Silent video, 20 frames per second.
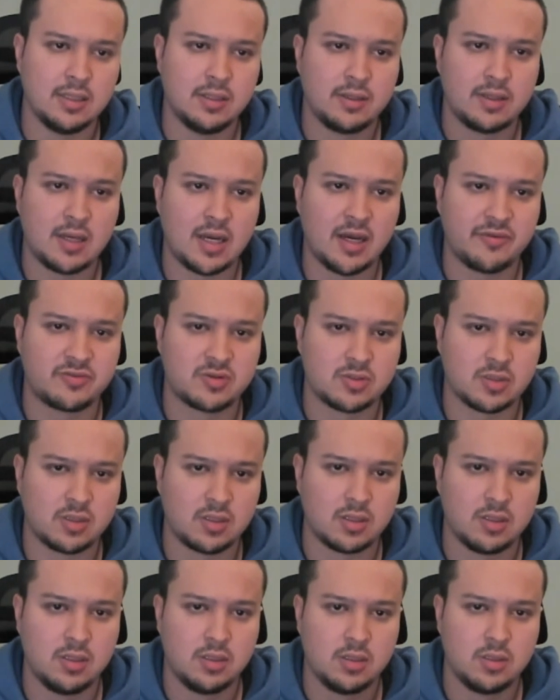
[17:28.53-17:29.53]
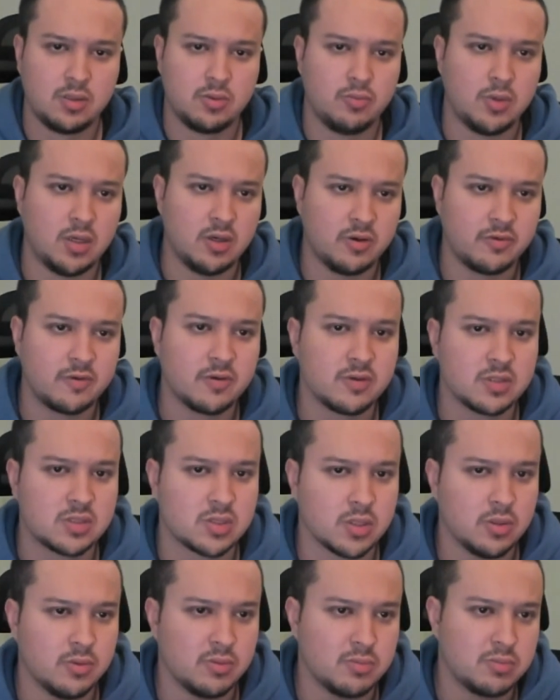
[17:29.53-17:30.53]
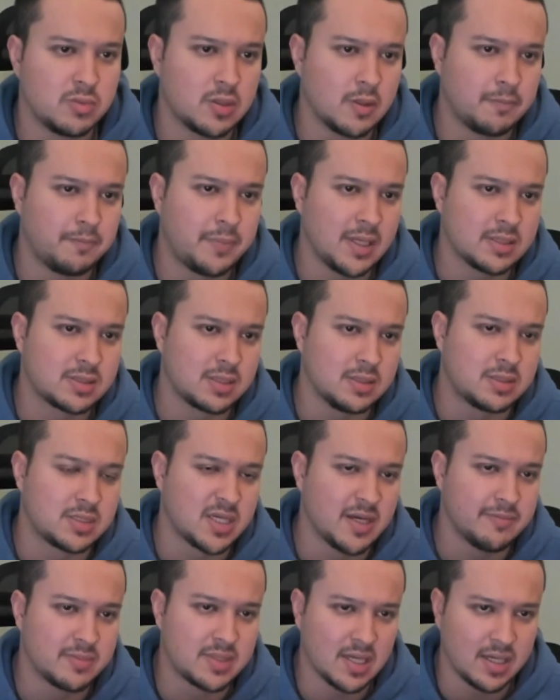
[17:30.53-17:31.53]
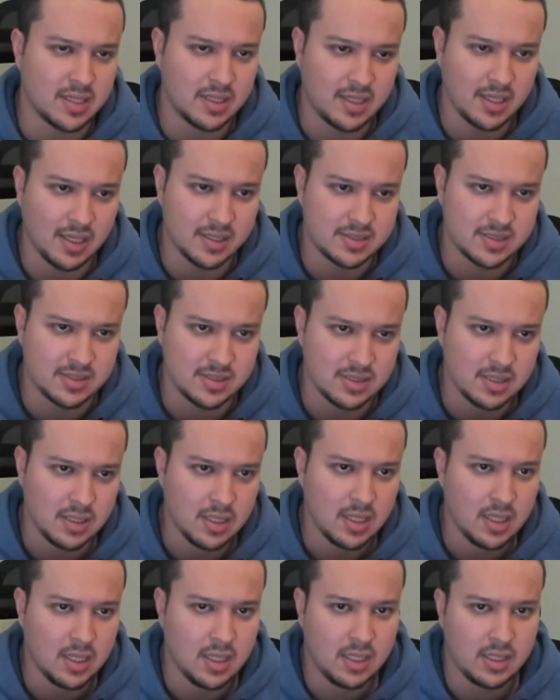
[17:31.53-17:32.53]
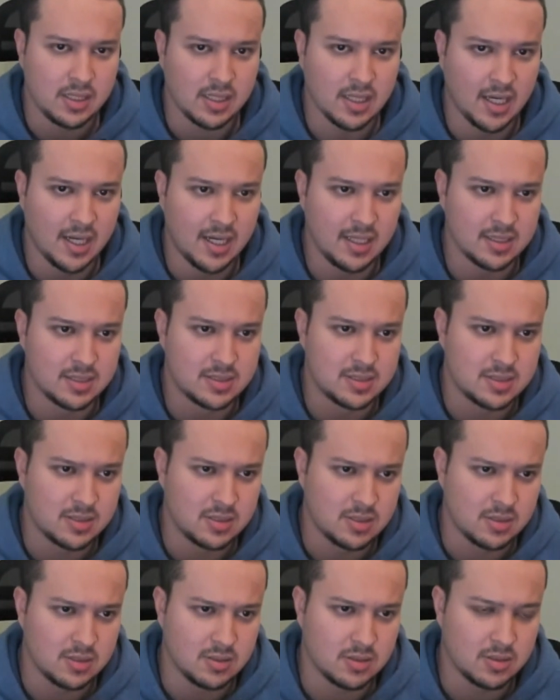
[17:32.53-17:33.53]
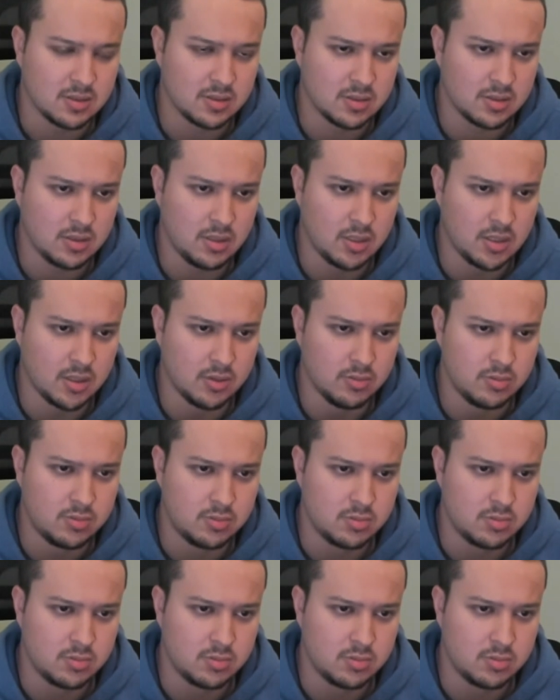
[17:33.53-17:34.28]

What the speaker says: after, well, so the best attempt, I guess, at, you know,